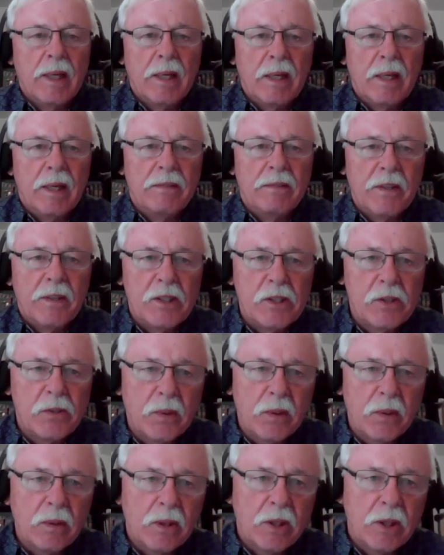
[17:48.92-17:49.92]
If
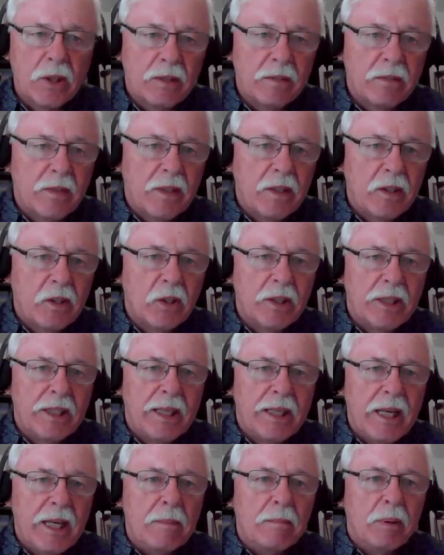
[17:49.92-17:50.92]
Israel could
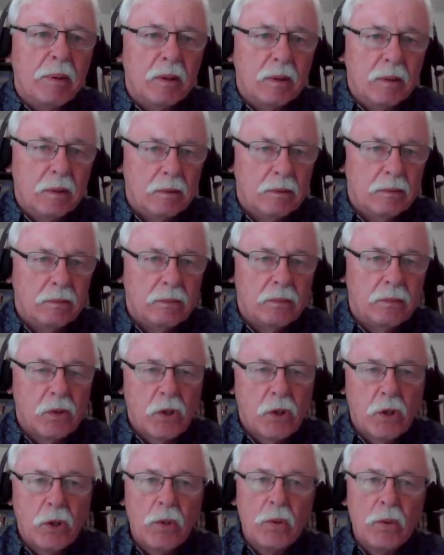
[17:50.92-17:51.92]
keep
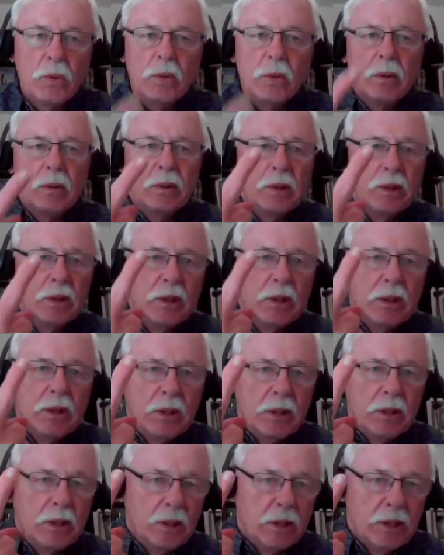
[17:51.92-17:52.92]
two
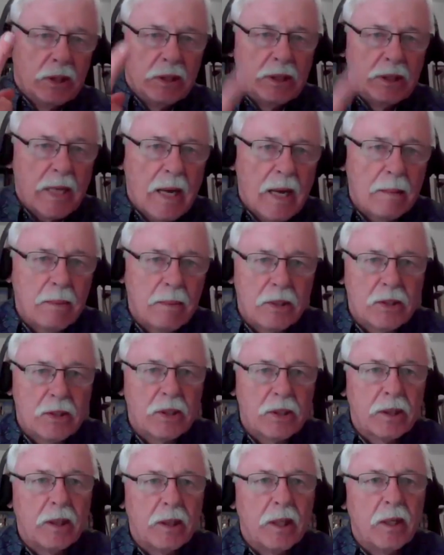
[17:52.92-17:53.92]

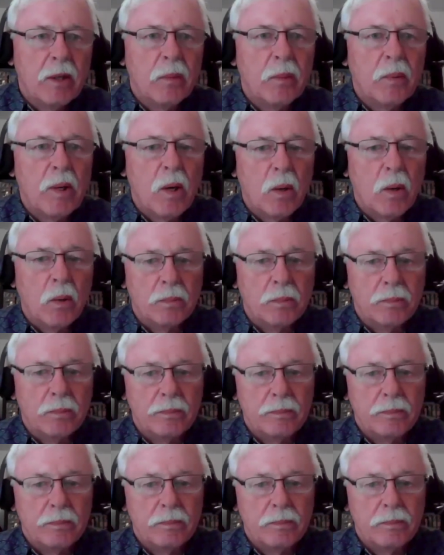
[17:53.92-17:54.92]
Sabbaths in a row.
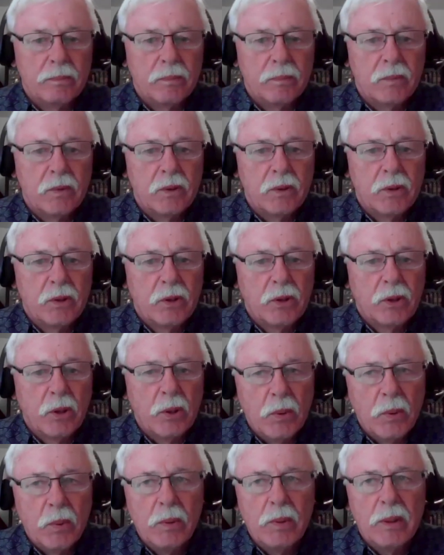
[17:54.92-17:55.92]

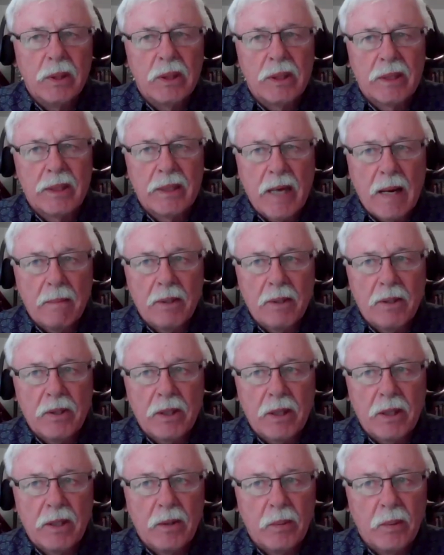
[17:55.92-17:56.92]
Two
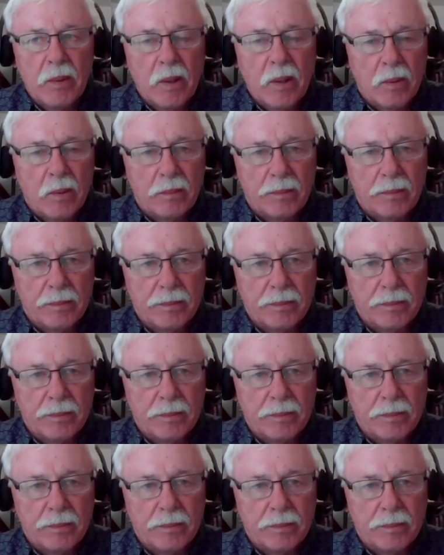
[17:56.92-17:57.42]
Sabbaths in a row.